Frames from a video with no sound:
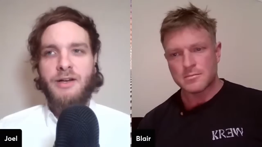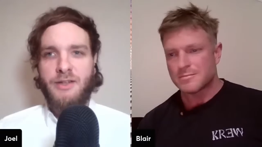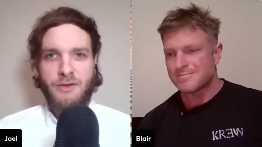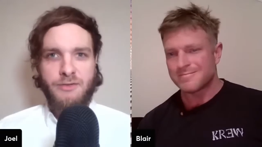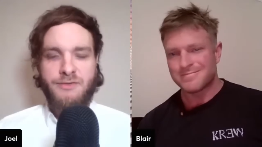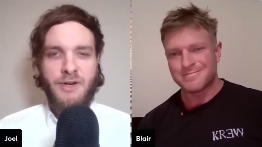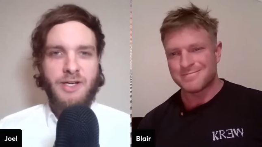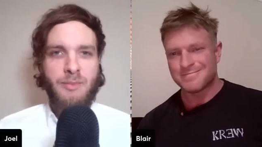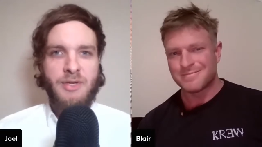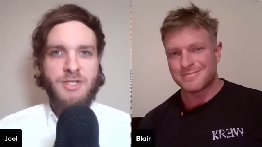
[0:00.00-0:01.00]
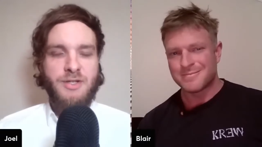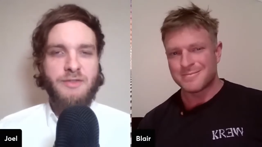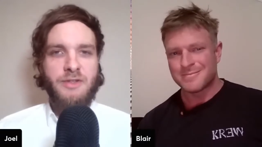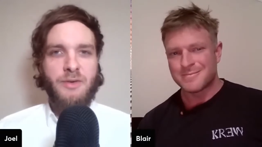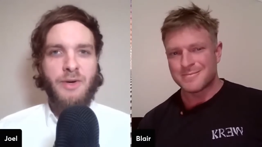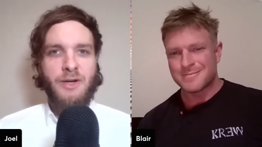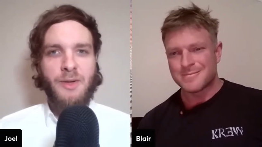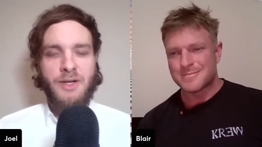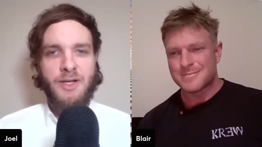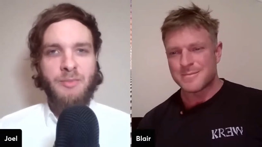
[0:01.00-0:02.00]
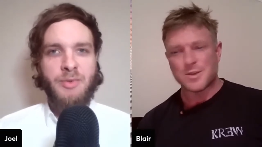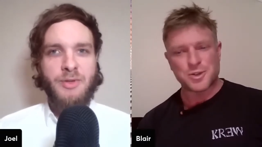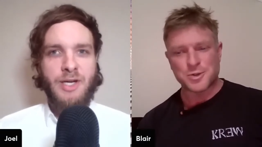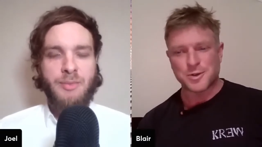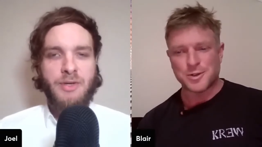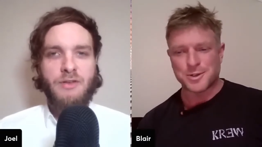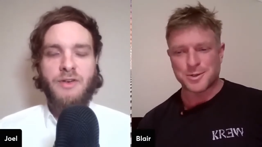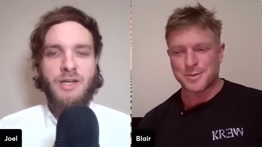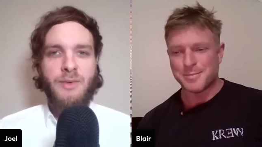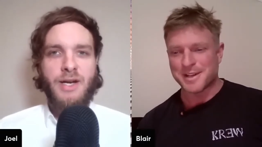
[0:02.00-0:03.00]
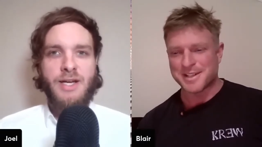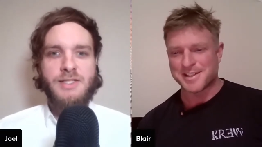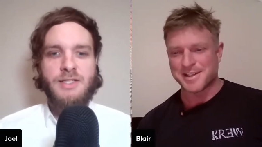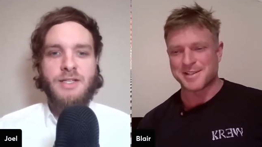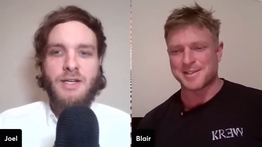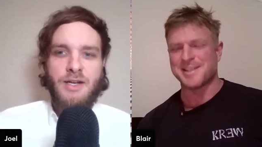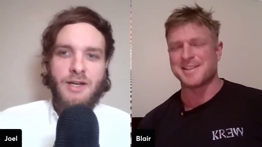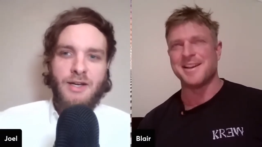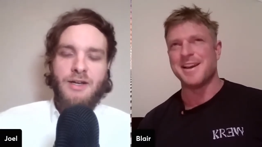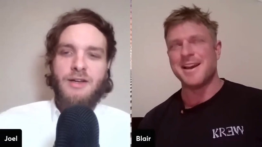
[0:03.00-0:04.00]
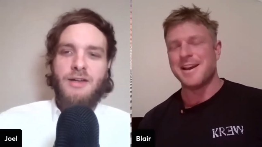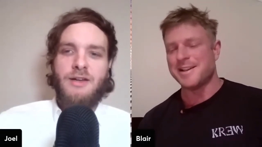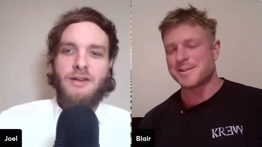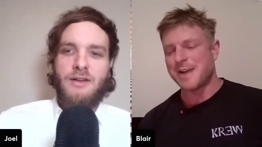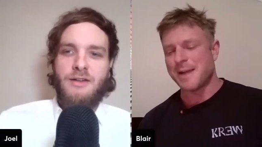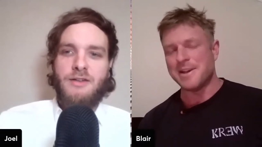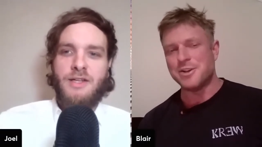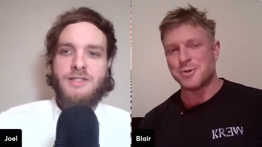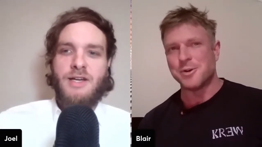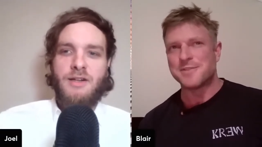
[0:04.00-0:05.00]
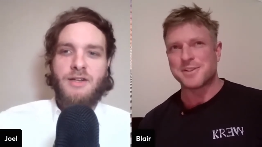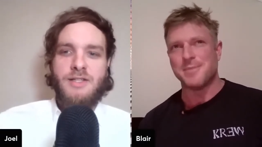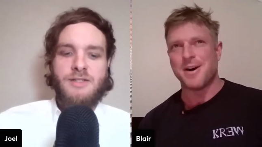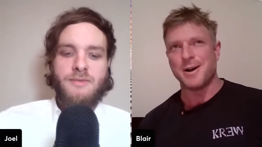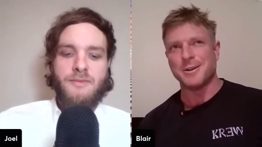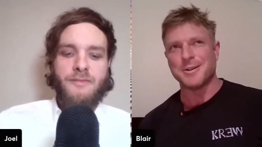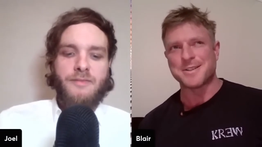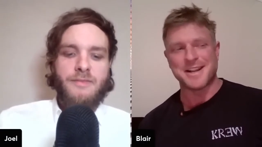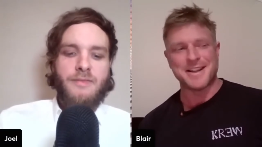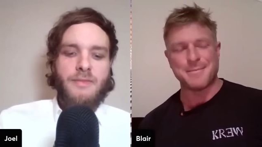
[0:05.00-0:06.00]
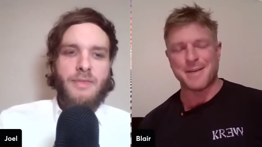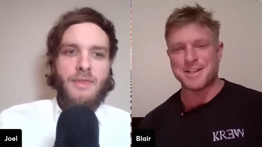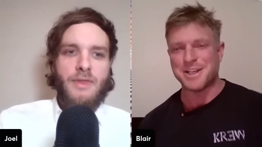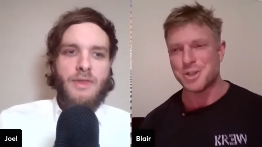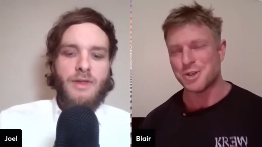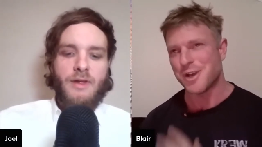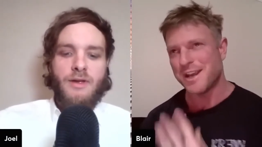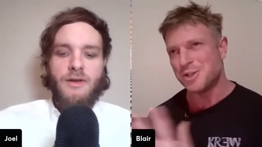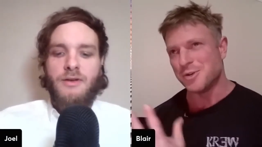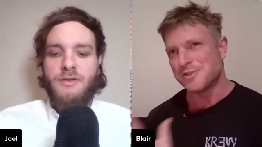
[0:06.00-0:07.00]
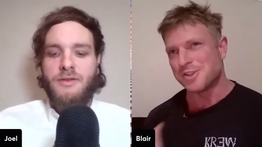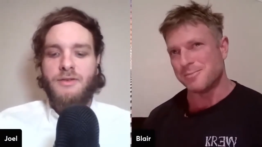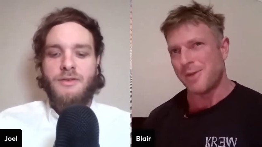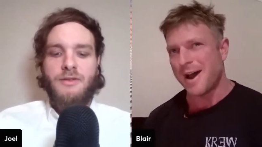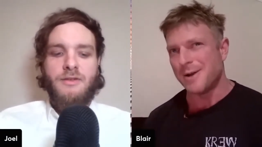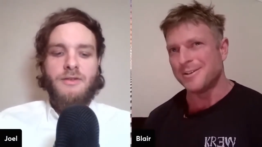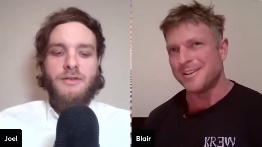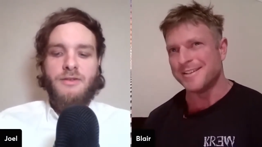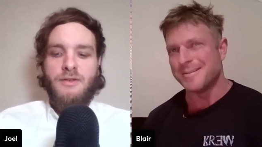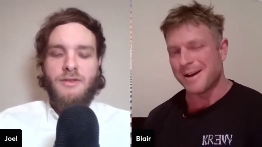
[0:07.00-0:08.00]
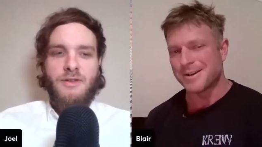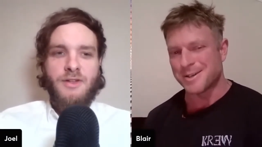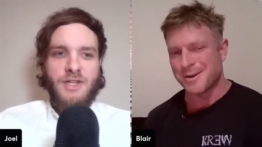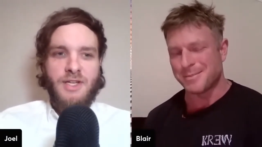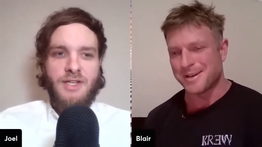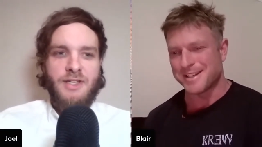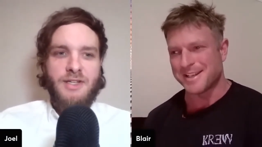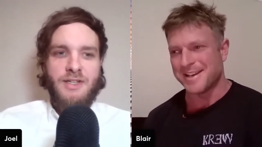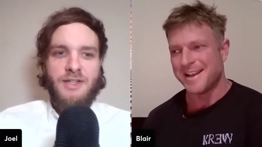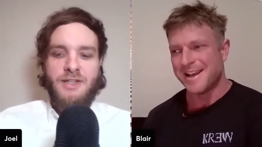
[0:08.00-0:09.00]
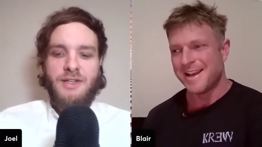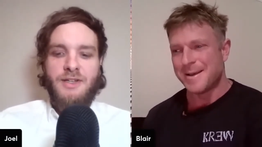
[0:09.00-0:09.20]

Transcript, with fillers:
Speaker 1: uh, go find a picture of it quite quickly and you should, you should, because it's,
Speaker 2: it's, it's crap. He Let's should have smiled. It. I'll say that much. He should he should have smiled in the mugshot because then,